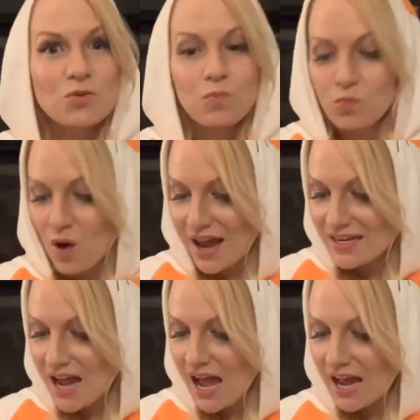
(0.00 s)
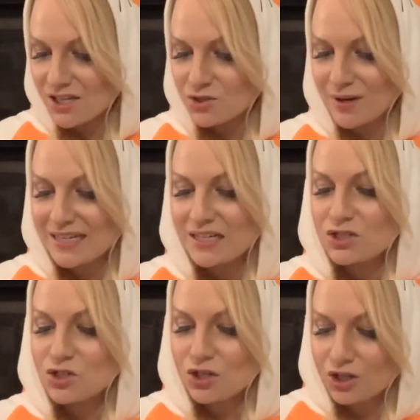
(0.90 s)

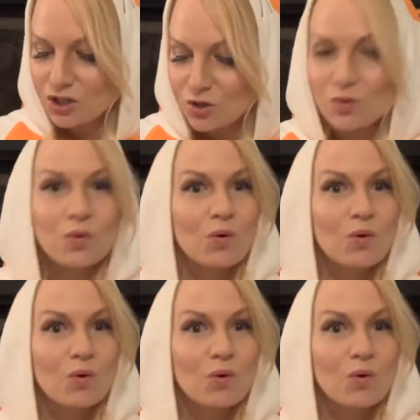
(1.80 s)
102.